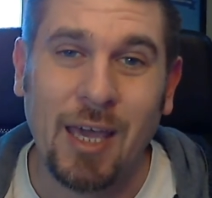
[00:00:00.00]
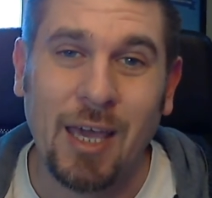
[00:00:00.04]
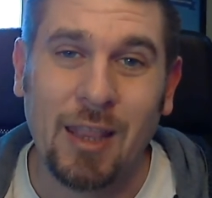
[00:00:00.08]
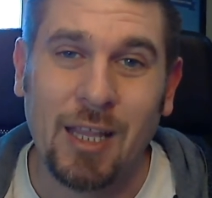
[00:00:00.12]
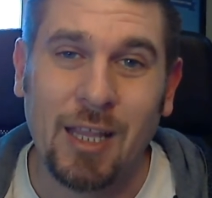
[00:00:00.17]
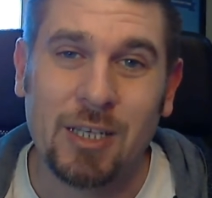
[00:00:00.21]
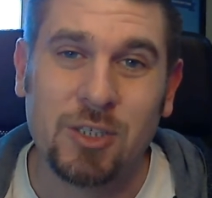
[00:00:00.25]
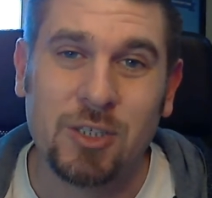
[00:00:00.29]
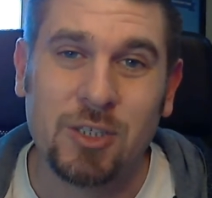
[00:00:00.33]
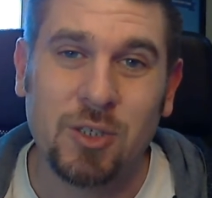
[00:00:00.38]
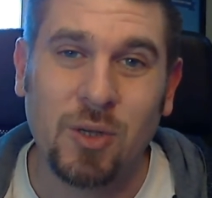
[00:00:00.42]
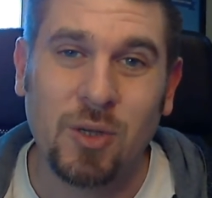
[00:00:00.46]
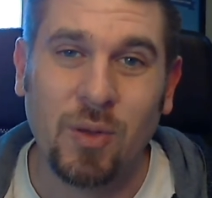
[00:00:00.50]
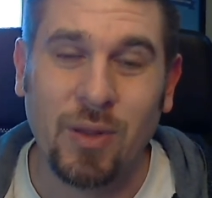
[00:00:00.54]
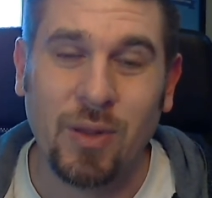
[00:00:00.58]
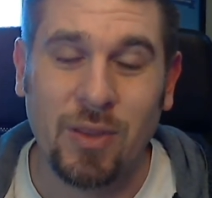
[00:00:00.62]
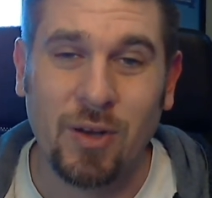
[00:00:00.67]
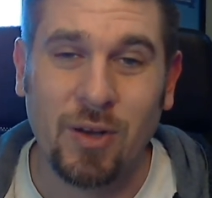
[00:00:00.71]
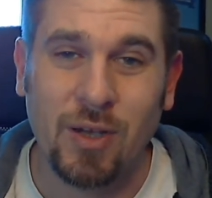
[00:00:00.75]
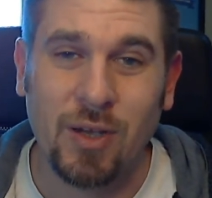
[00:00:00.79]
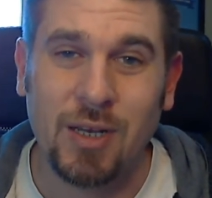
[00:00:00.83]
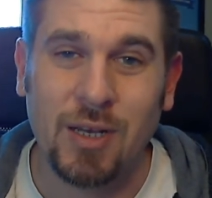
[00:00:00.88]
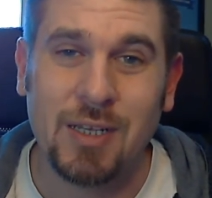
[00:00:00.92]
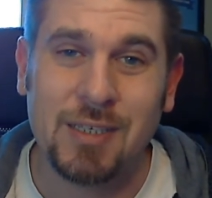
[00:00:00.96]
and let you know that
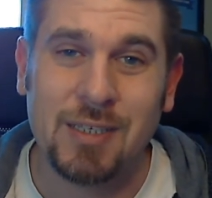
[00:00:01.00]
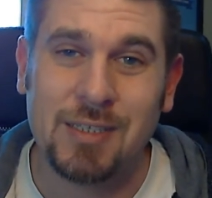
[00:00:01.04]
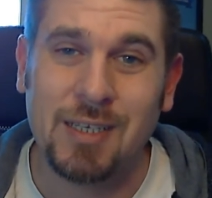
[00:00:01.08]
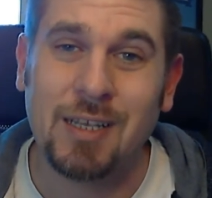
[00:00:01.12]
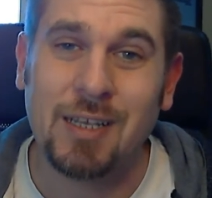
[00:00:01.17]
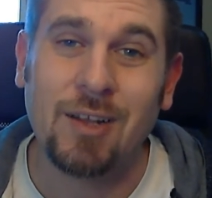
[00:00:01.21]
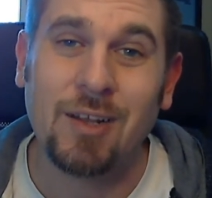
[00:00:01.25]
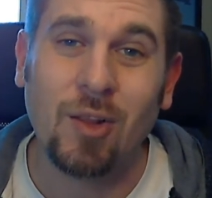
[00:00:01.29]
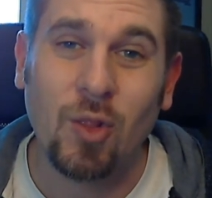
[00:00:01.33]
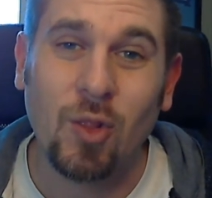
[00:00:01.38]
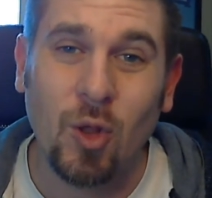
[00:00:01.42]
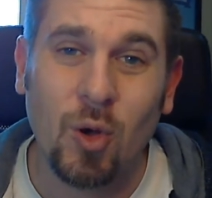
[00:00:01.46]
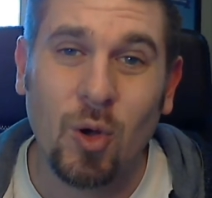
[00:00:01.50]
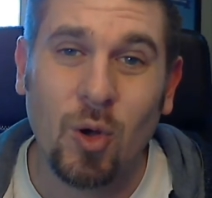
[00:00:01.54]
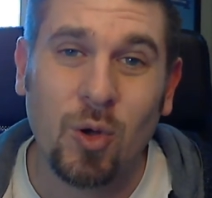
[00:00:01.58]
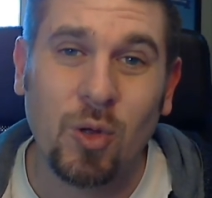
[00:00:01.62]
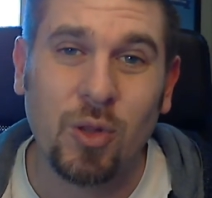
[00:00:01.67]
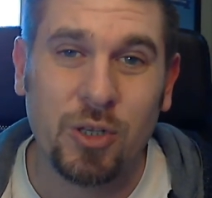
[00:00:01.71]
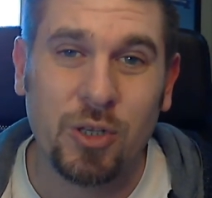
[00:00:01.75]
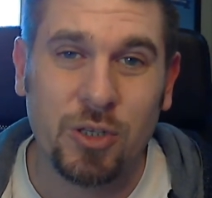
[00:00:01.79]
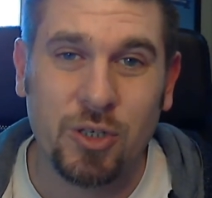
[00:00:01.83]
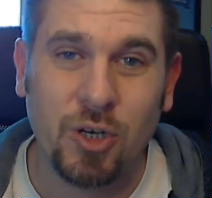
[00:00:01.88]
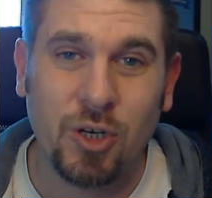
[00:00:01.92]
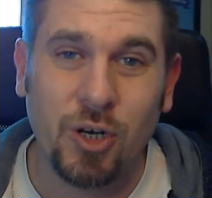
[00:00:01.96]
they're going to send a
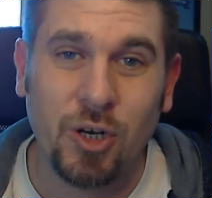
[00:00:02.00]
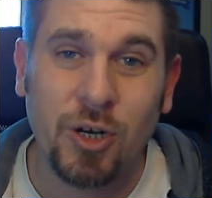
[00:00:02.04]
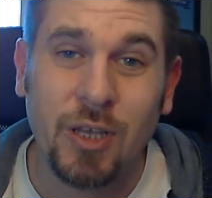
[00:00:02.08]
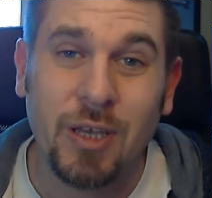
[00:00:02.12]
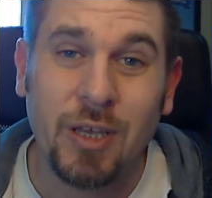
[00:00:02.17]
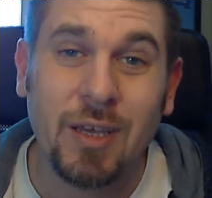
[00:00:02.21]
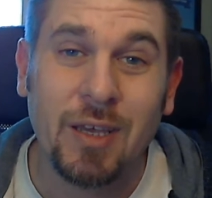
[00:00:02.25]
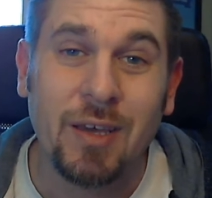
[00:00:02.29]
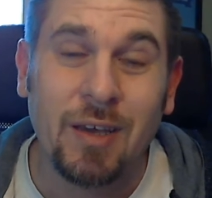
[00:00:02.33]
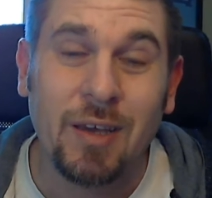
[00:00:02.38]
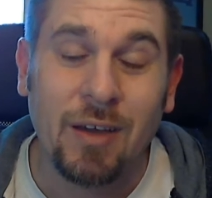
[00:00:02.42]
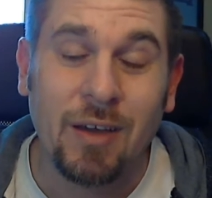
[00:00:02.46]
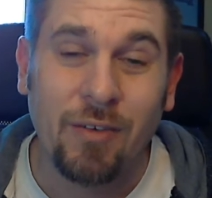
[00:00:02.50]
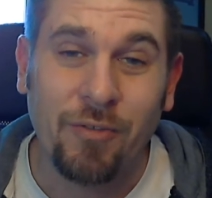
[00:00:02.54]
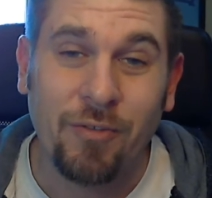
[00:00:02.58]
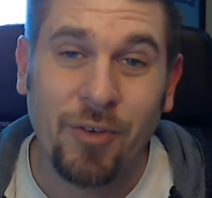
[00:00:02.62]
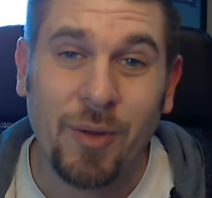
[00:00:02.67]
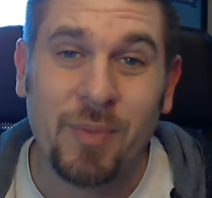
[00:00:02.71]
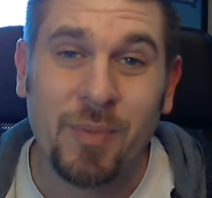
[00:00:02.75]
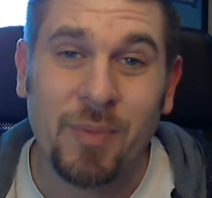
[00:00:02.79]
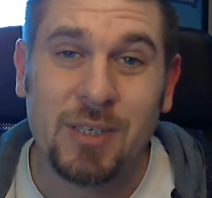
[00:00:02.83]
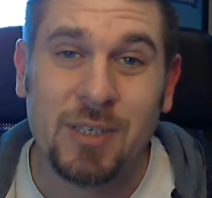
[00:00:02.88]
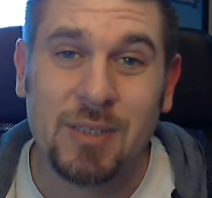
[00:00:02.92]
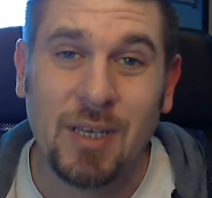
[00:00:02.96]
local attorney
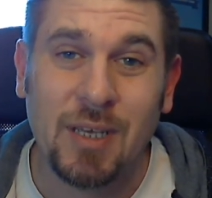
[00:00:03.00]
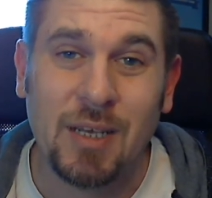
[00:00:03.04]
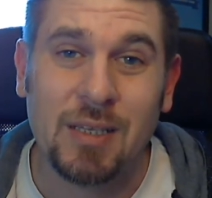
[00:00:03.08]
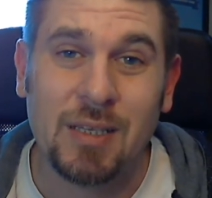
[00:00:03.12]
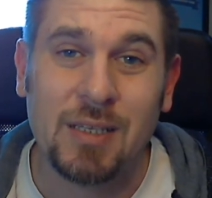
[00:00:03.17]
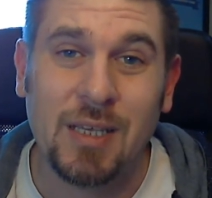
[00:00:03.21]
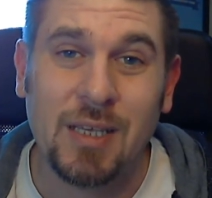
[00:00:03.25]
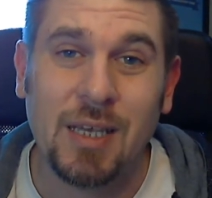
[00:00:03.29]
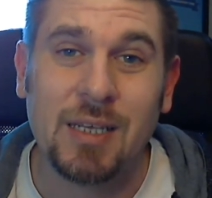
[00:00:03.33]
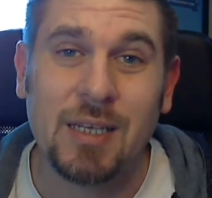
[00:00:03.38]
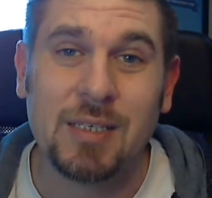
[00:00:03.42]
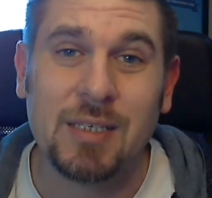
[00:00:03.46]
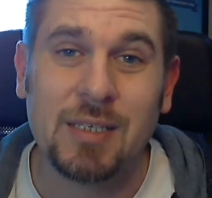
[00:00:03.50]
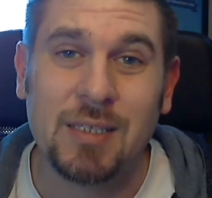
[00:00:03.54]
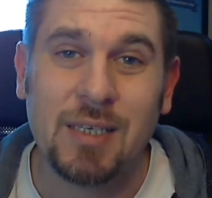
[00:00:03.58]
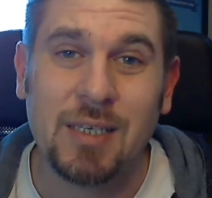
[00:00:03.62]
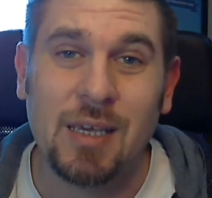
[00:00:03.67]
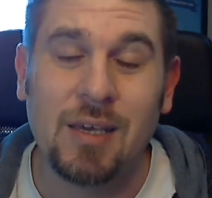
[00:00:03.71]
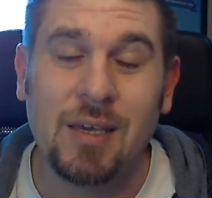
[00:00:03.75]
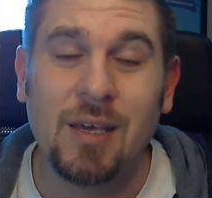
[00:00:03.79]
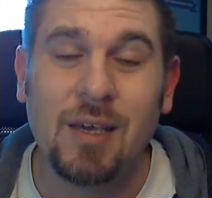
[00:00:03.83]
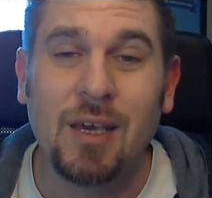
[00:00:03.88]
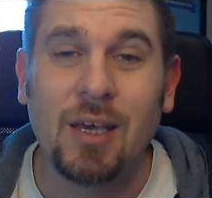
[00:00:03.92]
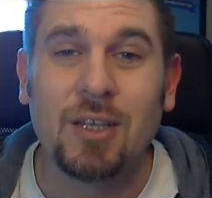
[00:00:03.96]
from the state of
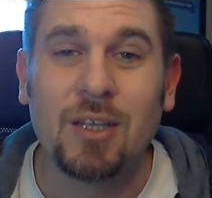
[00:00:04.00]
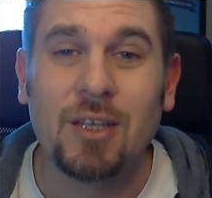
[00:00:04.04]
Tennessee